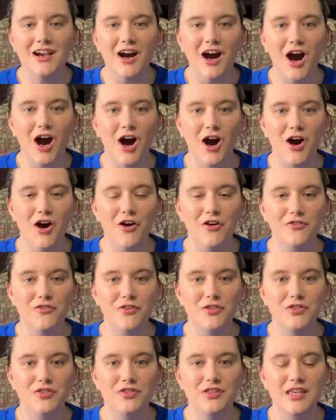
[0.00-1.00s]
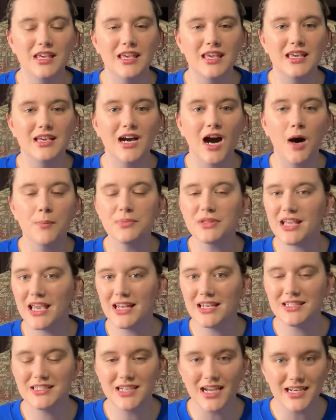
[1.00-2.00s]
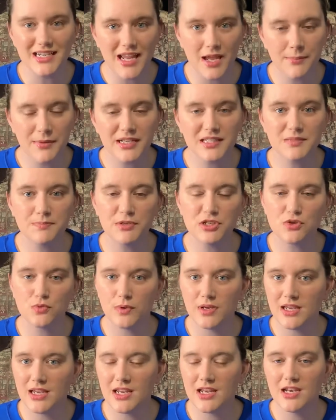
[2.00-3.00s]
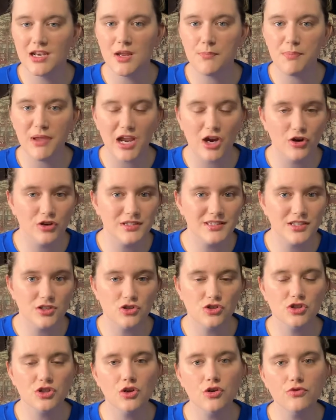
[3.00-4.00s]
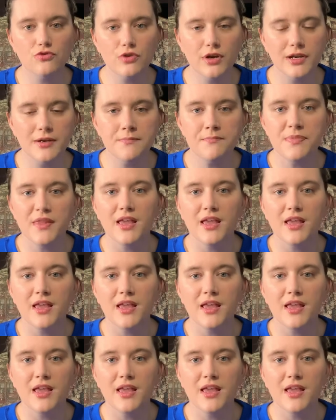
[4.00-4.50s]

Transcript: of the complicated dynamics between parents and children,